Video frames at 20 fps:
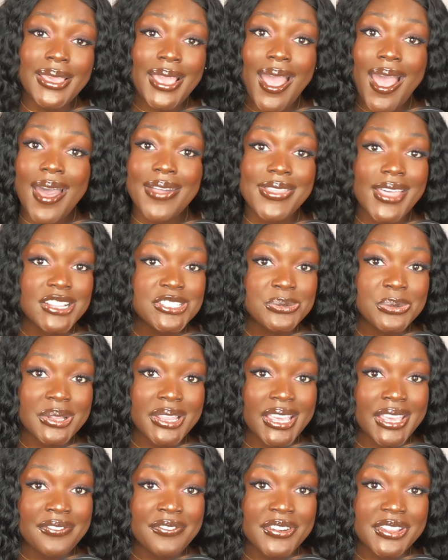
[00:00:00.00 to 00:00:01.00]
yeah, that's
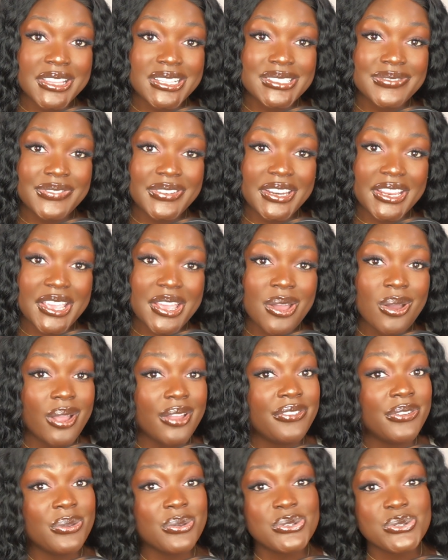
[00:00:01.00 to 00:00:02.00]
really it for this video.
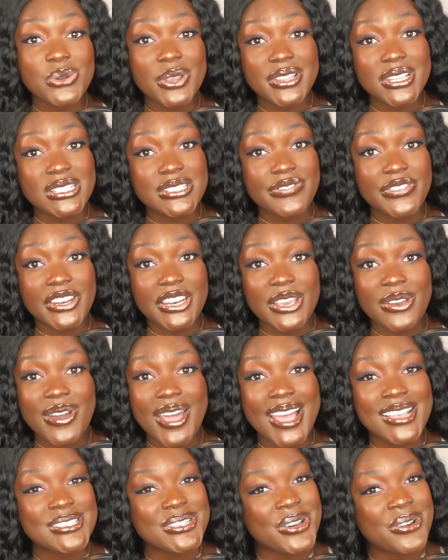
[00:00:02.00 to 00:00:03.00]
If you enjoyed this video,
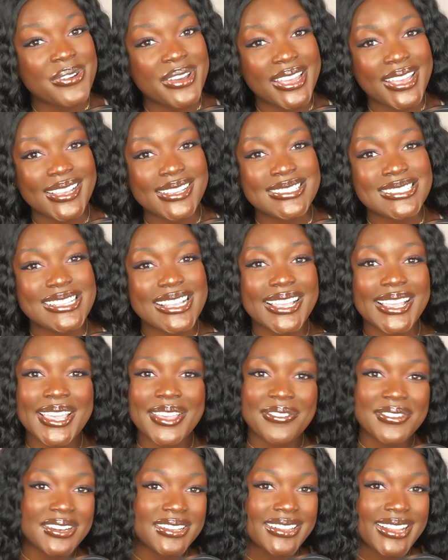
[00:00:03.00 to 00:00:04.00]
as always,
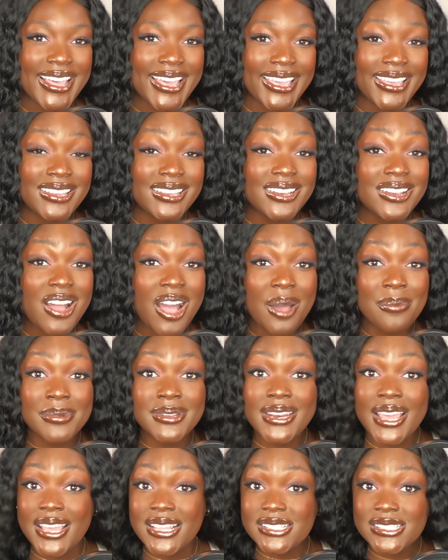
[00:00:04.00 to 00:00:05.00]
give it a like,
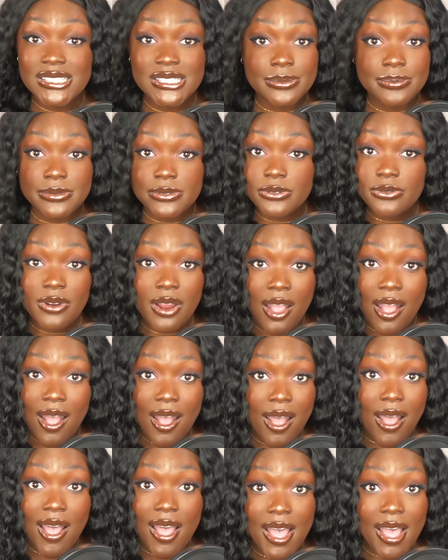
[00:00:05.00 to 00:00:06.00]
comment, and
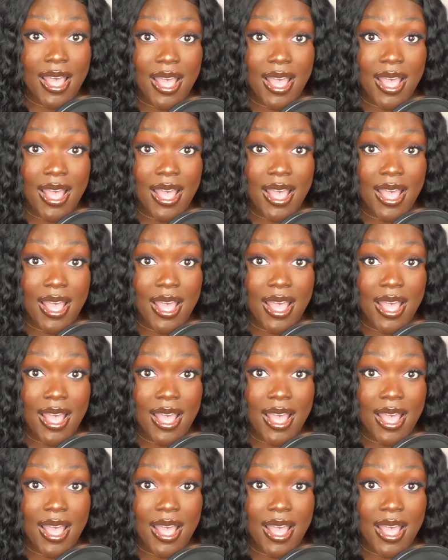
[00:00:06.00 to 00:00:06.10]
subscribe.